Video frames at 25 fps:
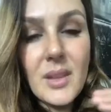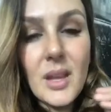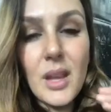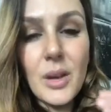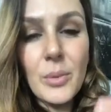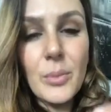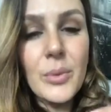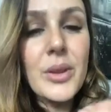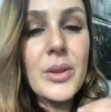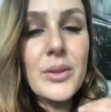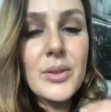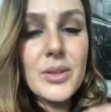I
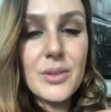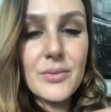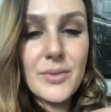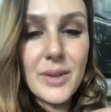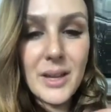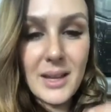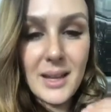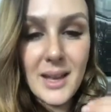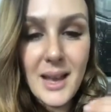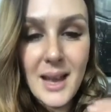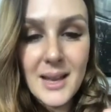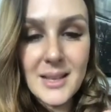want you to
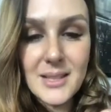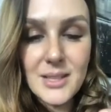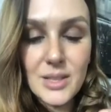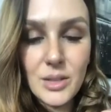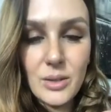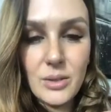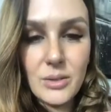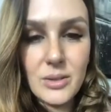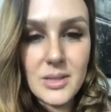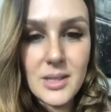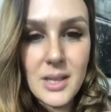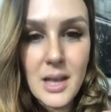really ask
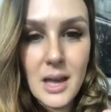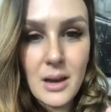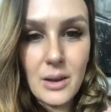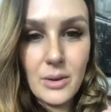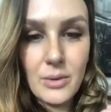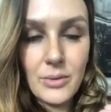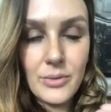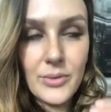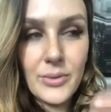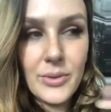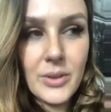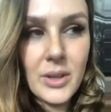
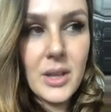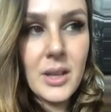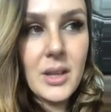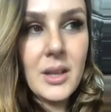yourself,